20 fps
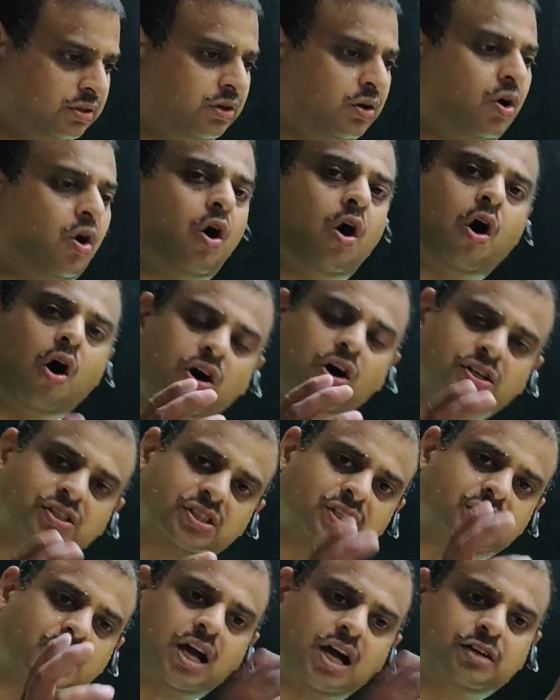horse
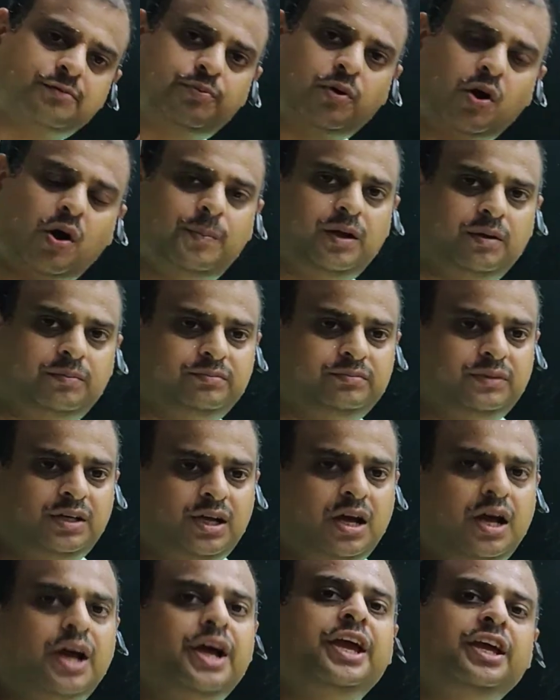cart problem,
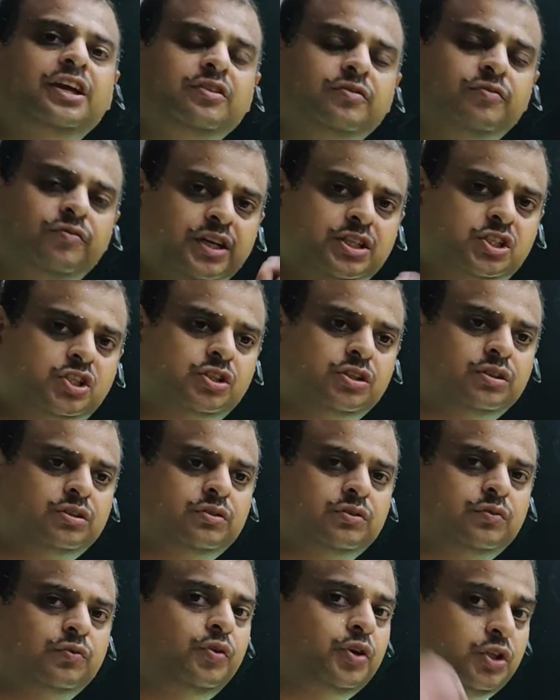in which
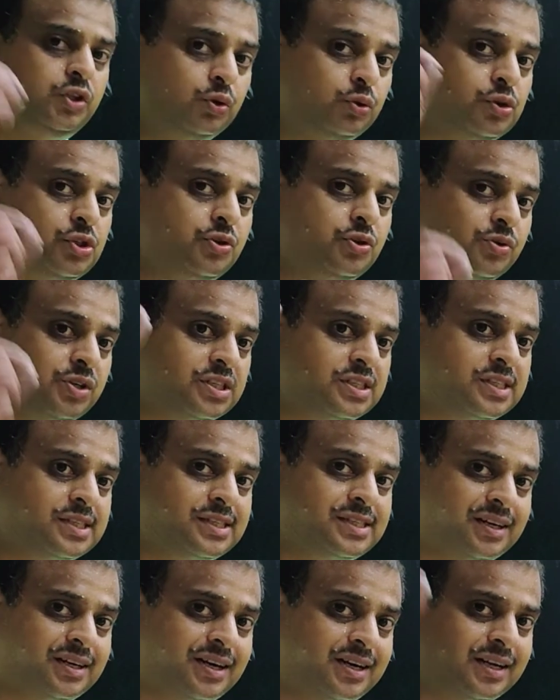we use Newton's
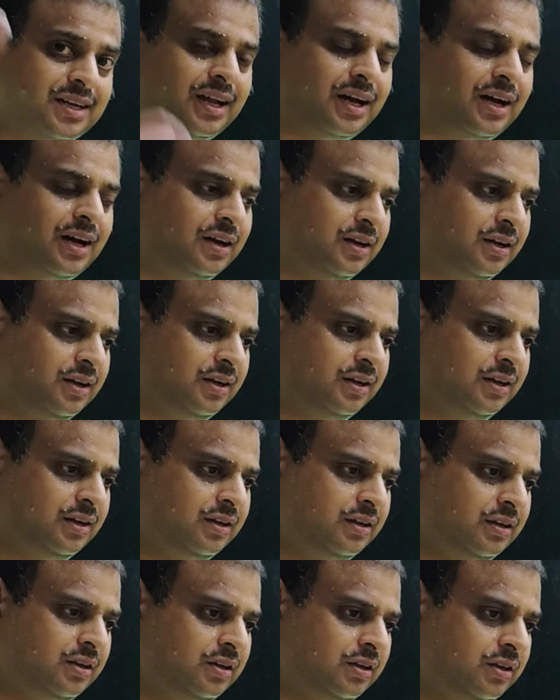third law
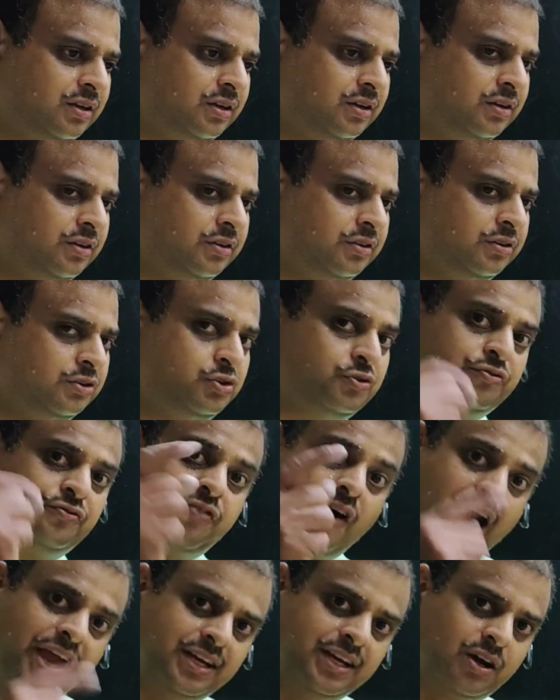to
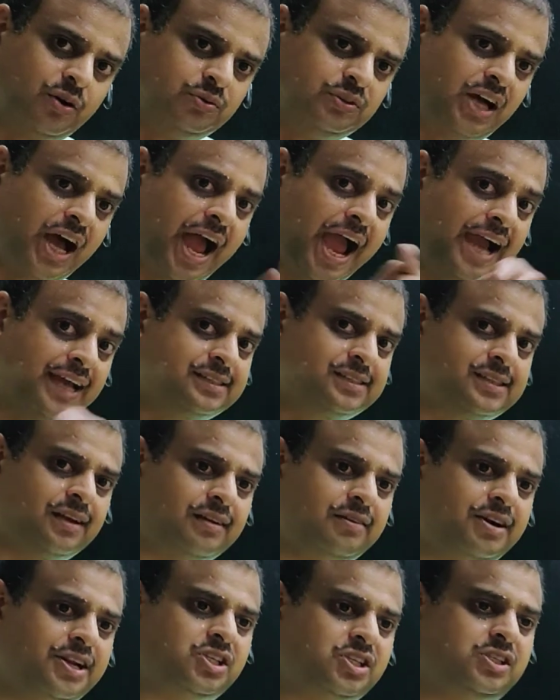find out the
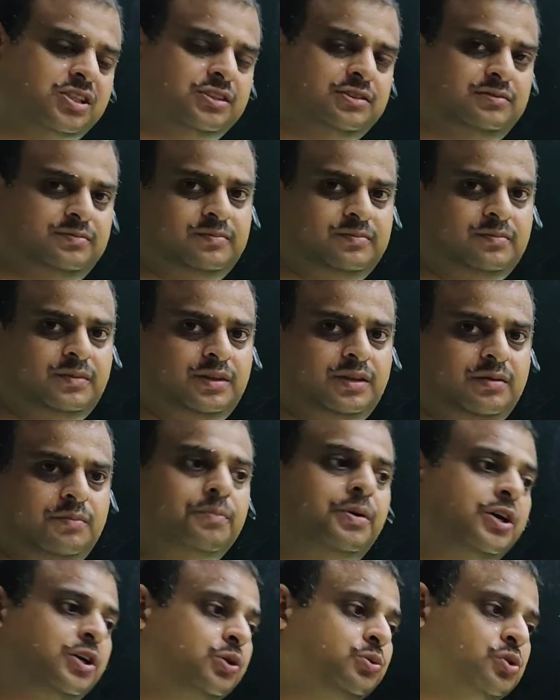acceleration
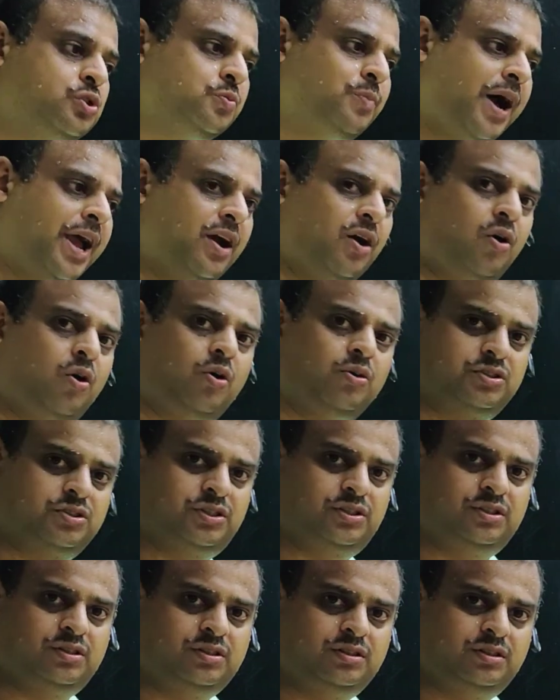produced by a
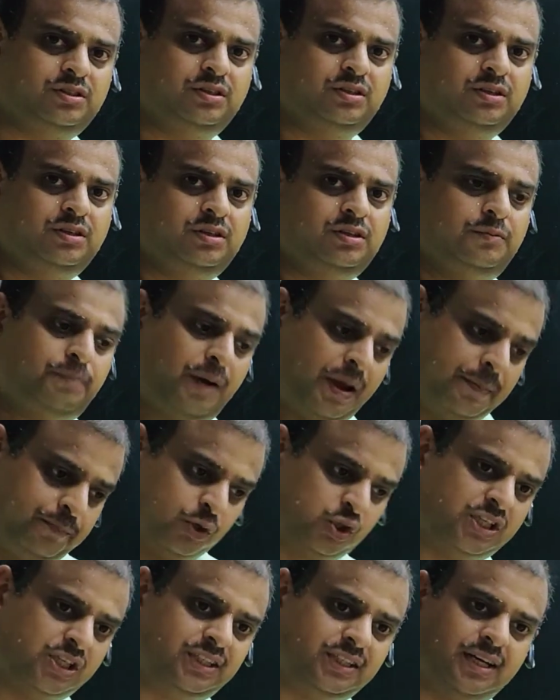horse by
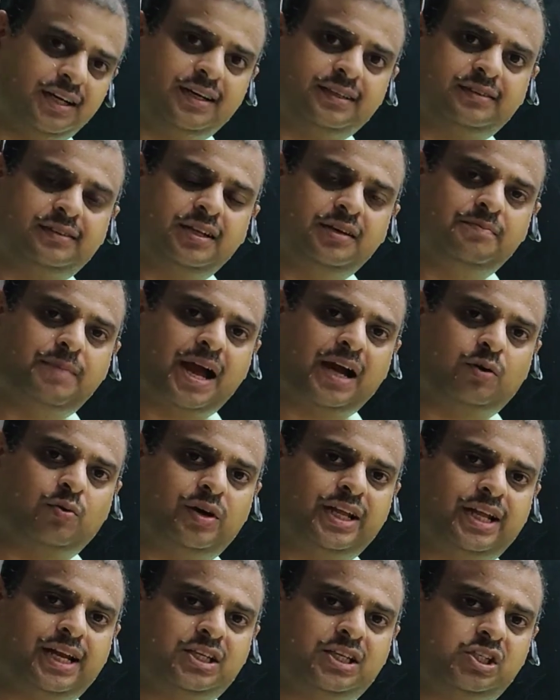pushing the earth in backward
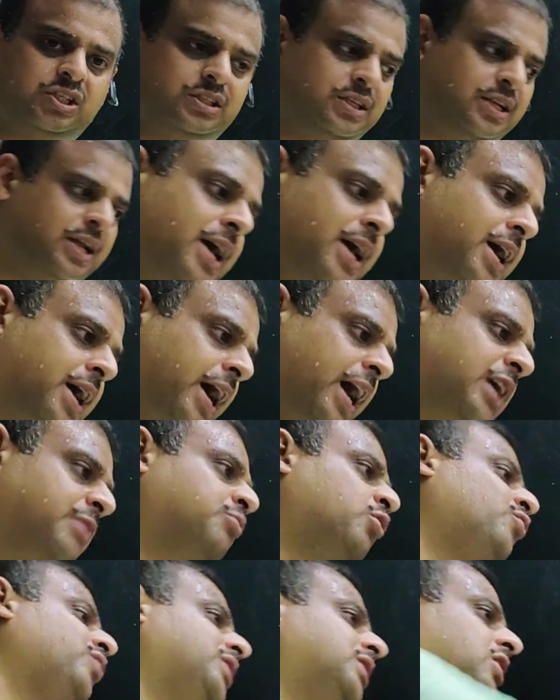direction and
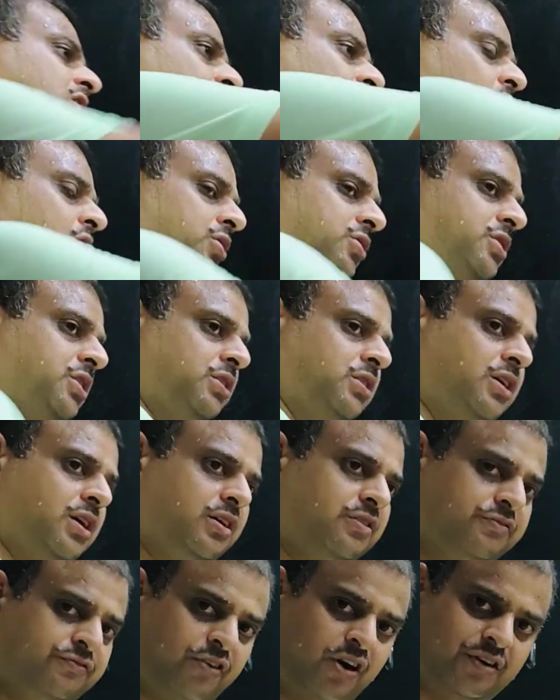moving the horse in the
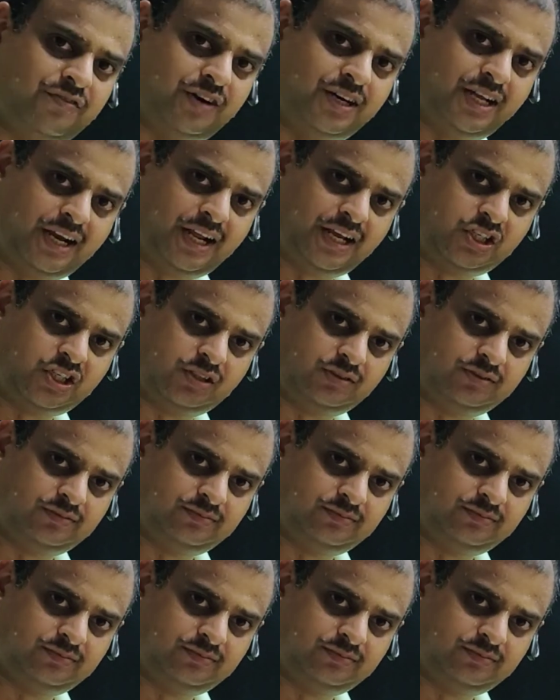forward direction.